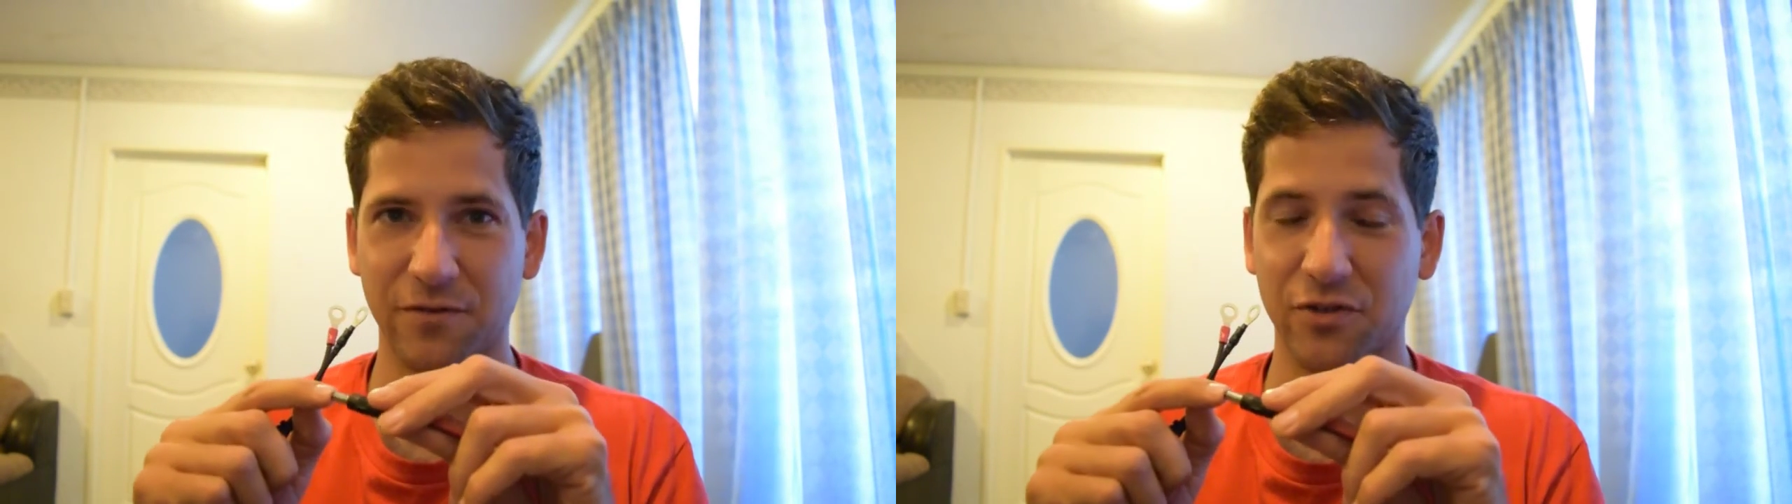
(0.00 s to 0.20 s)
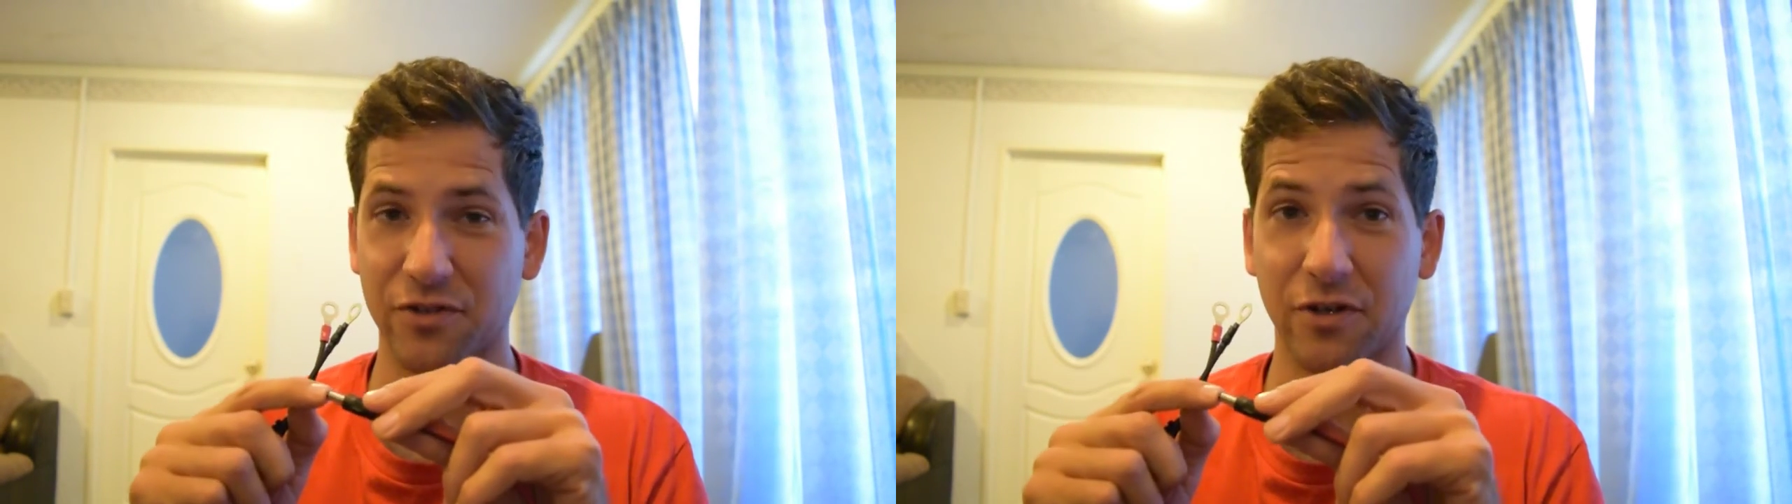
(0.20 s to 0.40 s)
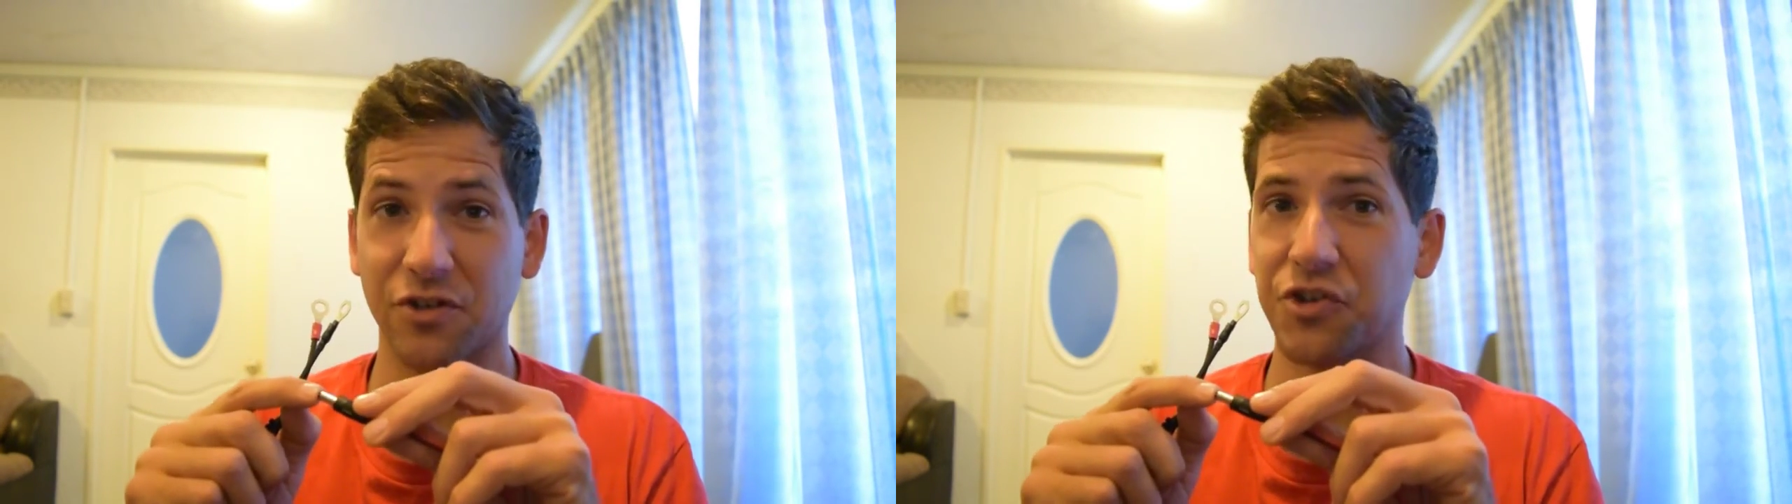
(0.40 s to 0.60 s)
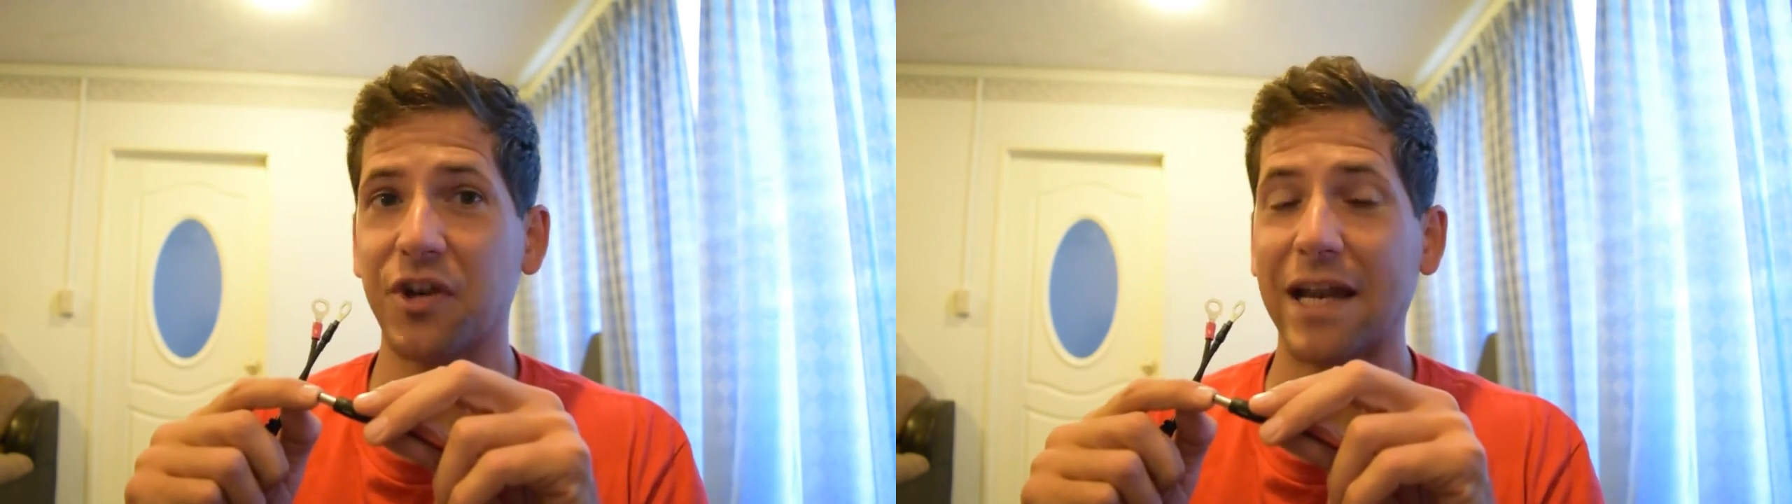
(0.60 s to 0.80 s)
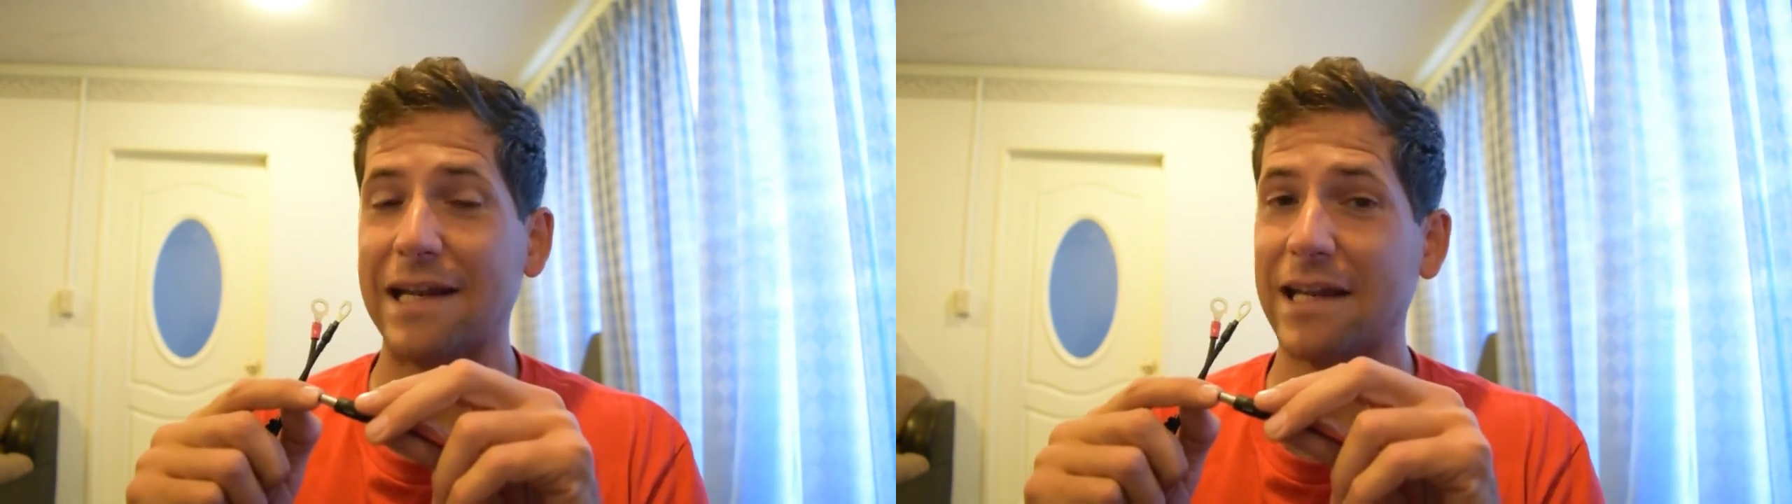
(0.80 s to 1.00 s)
So as long as you
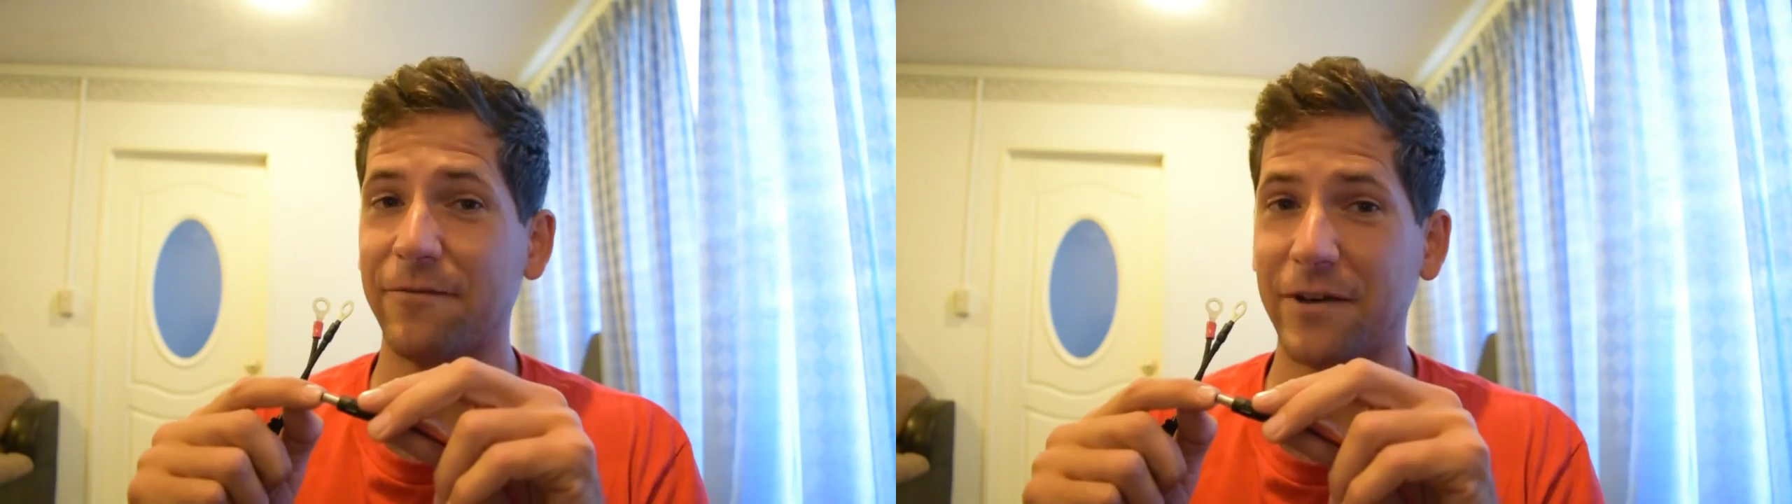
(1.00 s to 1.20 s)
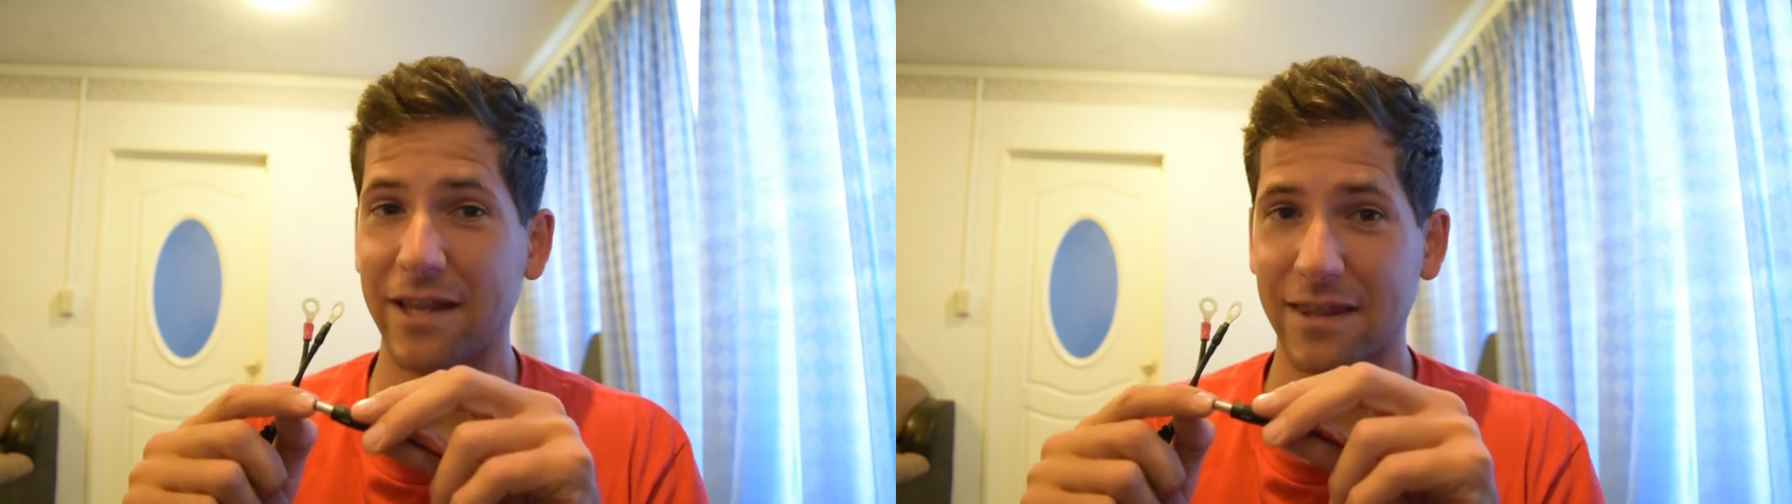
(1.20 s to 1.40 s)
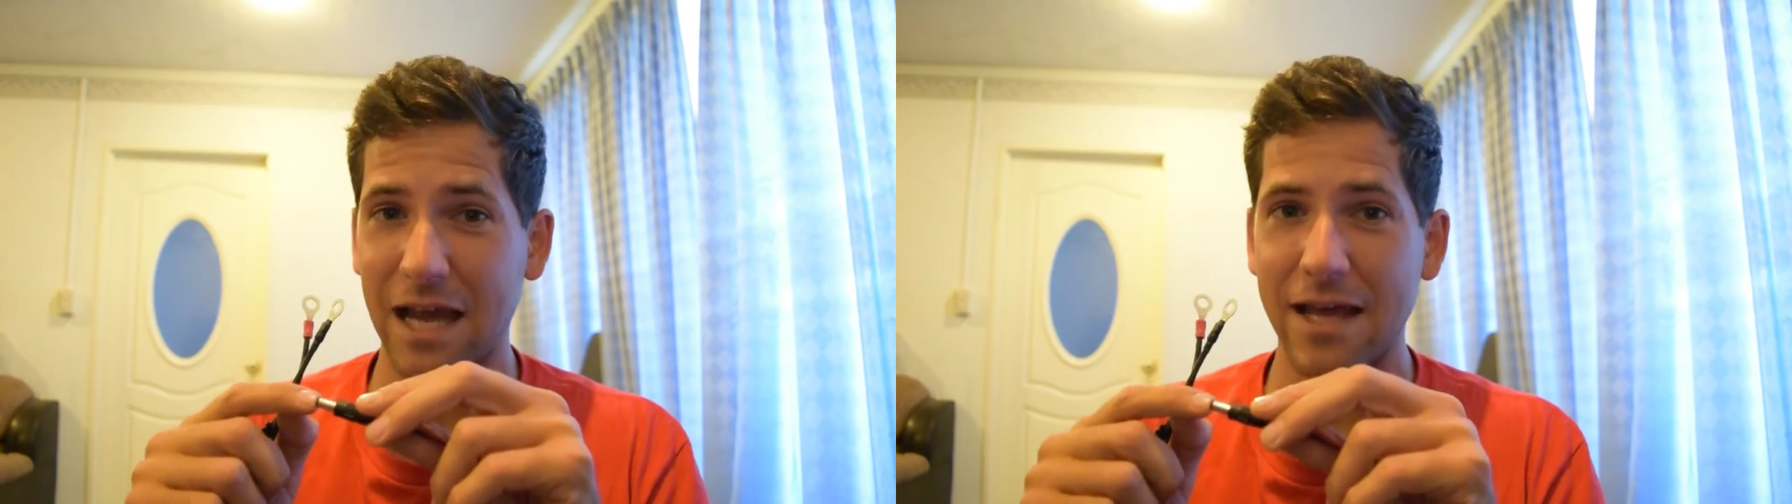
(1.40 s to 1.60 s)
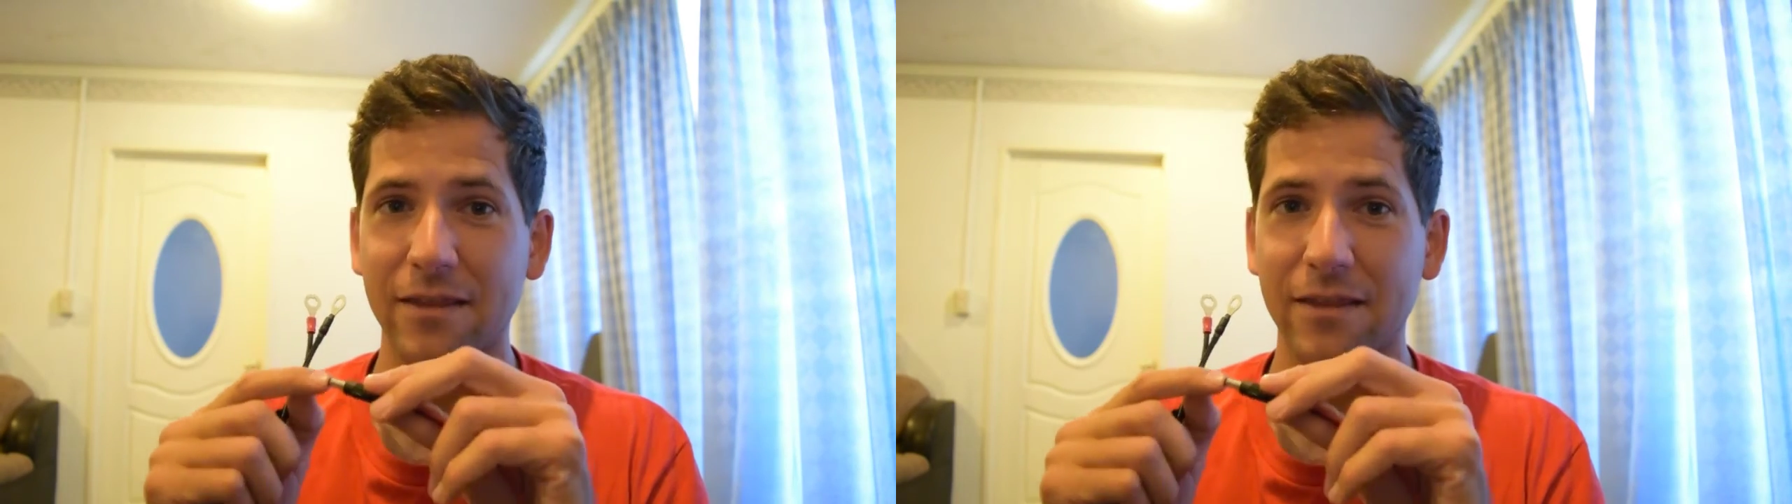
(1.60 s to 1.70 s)
can identify that,